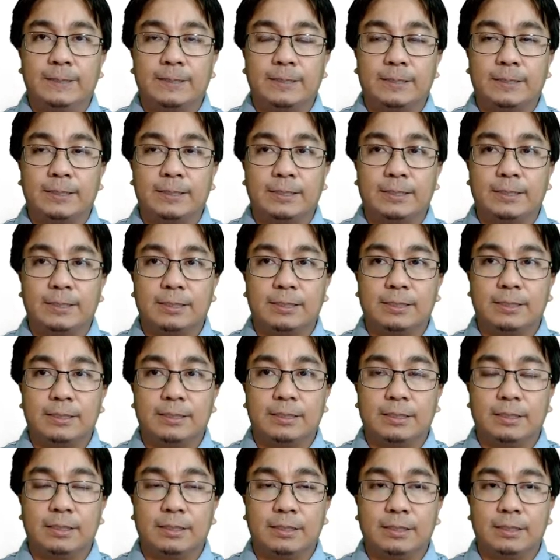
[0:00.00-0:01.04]

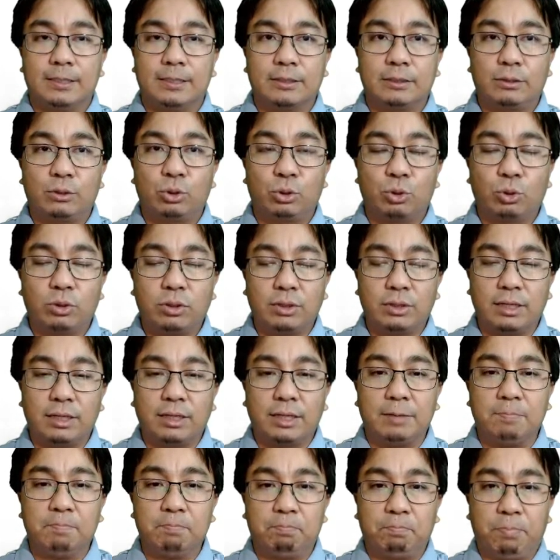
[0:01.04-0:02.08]
the total
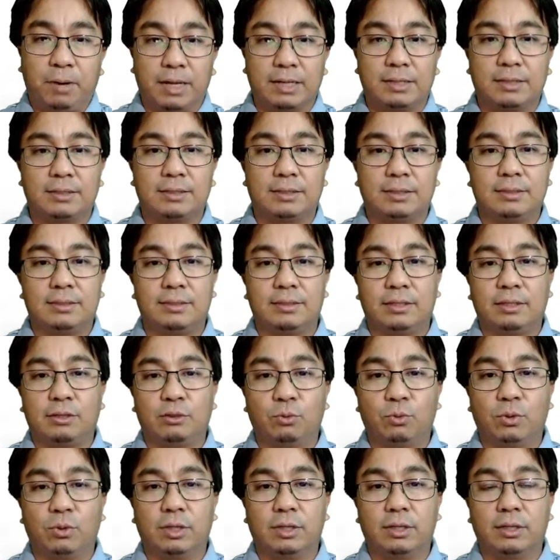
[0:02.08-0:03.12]
impulse is
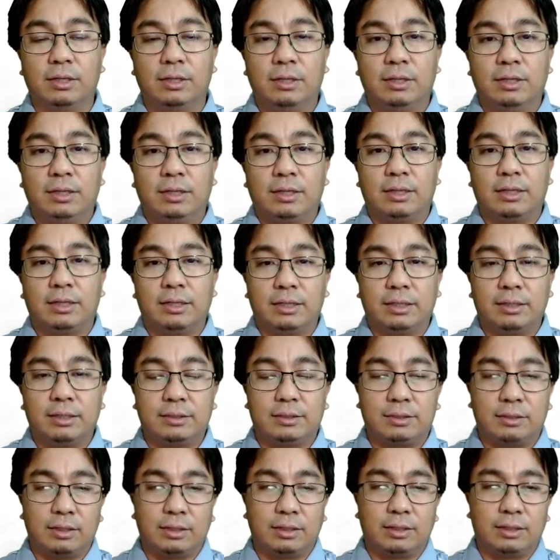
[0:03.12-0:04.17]
equal,
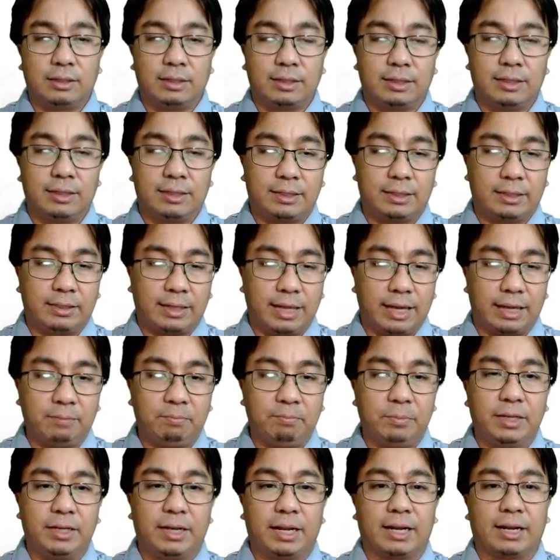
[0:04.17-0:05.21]
it can
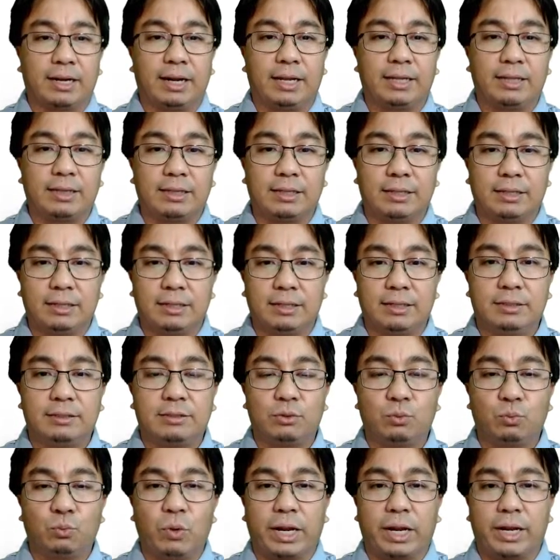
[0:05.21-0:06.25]
be neglected,
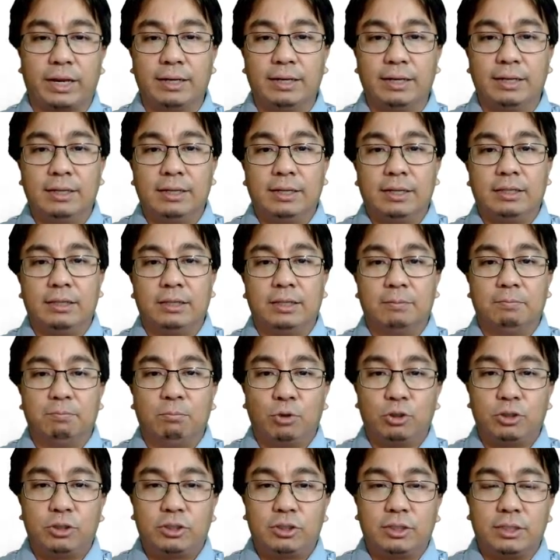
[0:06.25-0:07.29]
is when the
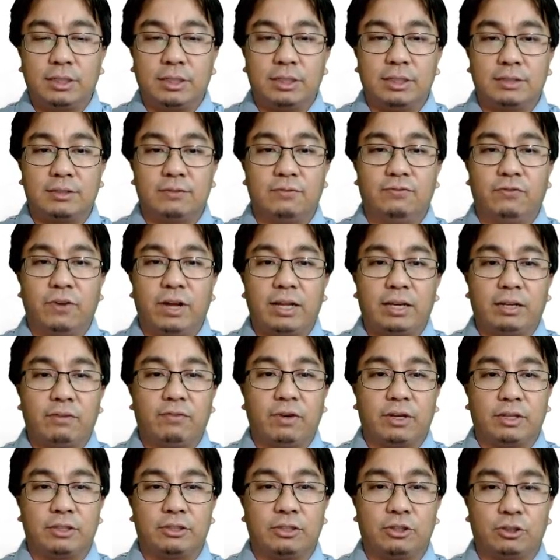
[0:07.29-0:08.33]
motion is very,
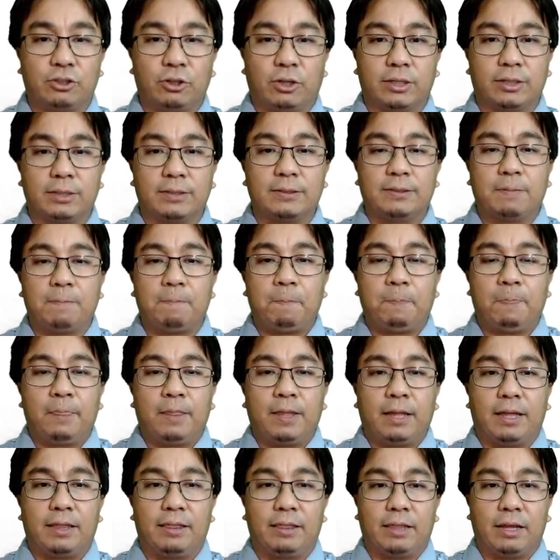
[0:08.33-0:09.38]
very short,
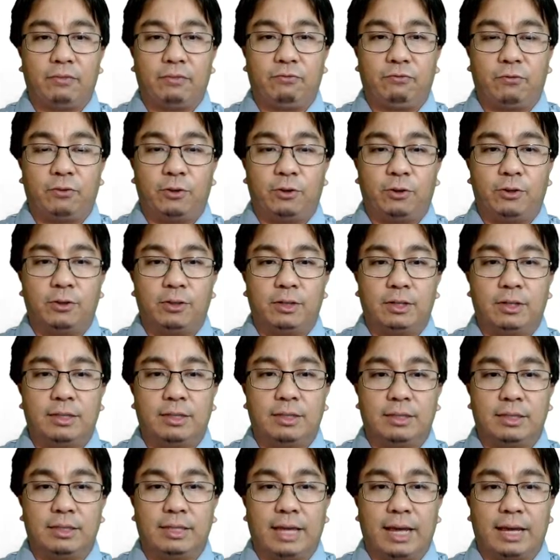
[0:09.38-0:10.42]
and therefore
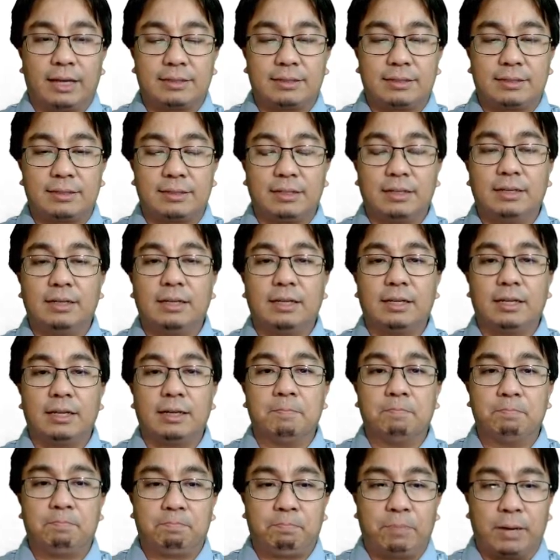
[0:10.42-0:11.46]
the external
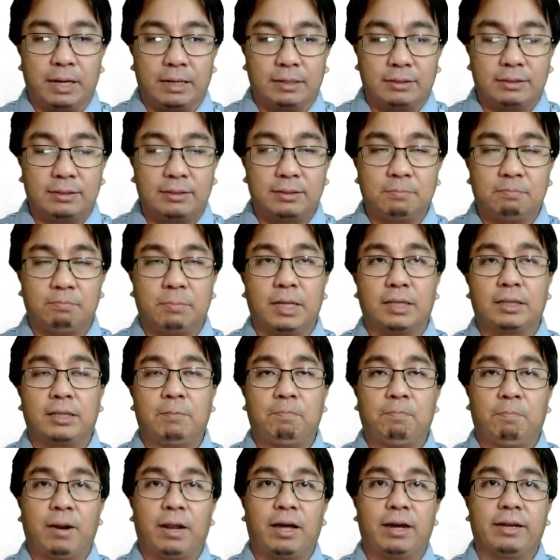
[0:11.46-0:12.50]
impulse
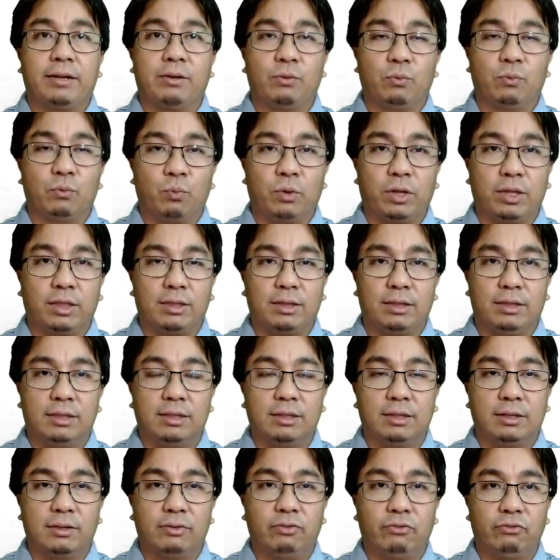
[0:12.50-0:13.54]
multiplied with
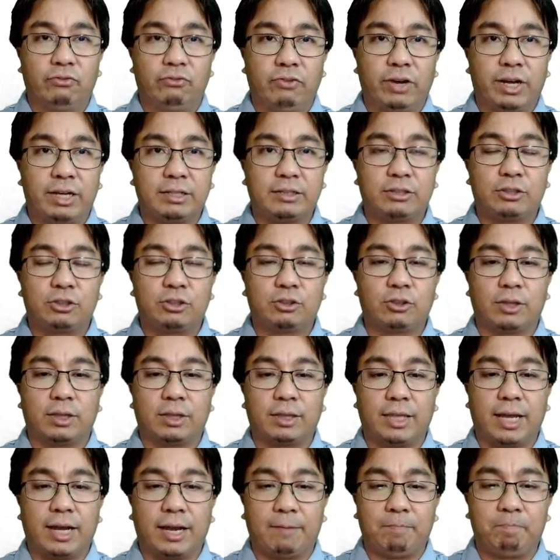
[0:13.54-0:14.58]
the very
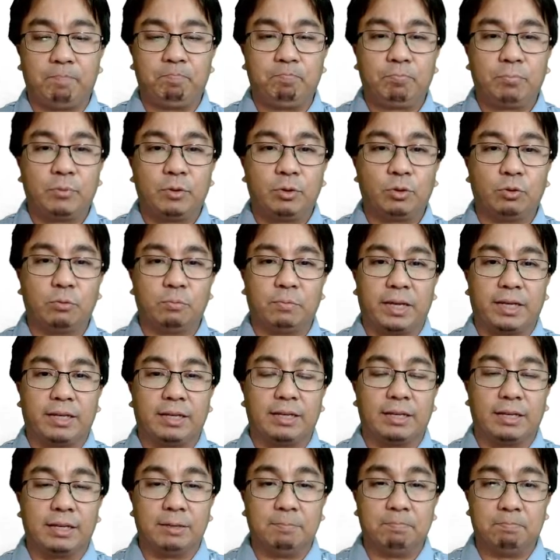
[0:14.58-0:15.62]
short time to make
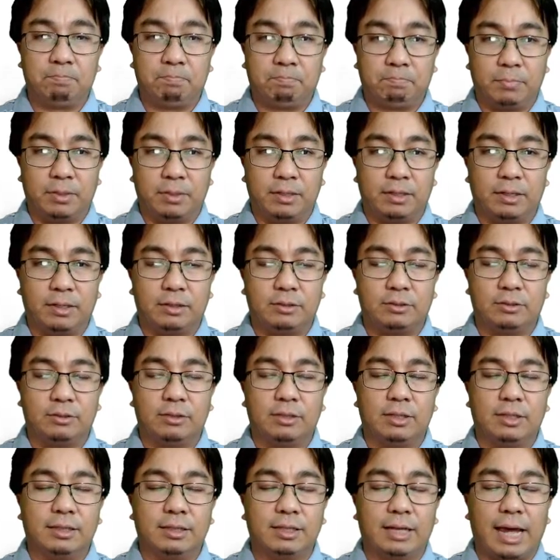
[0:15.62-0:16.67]
it
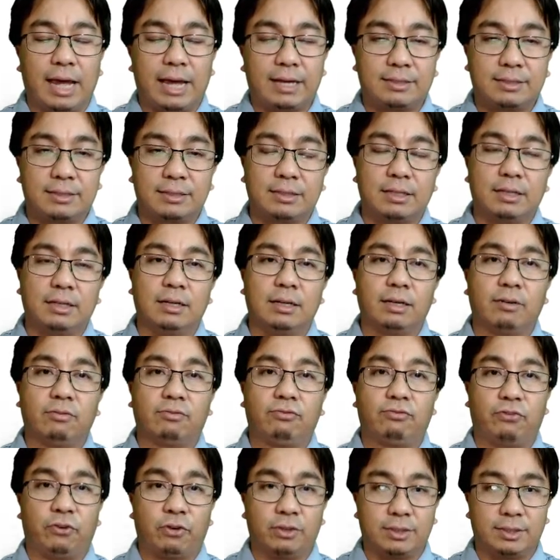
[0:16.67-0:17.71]
the external
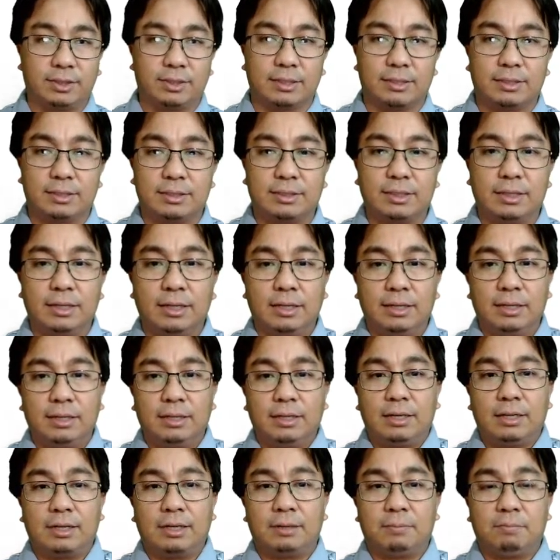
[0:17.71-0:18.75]
forces
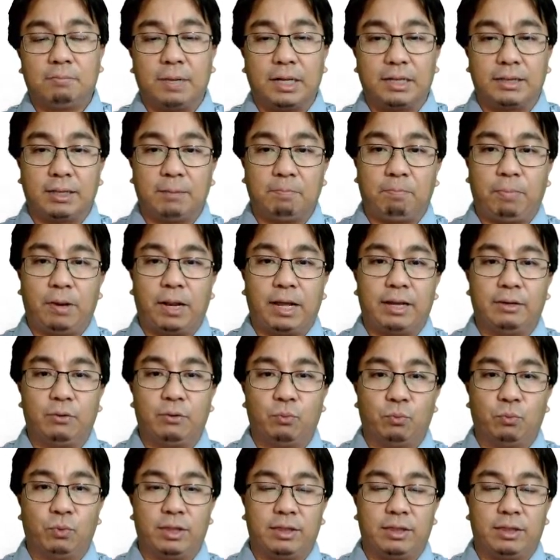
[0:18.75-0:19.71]
multiplied with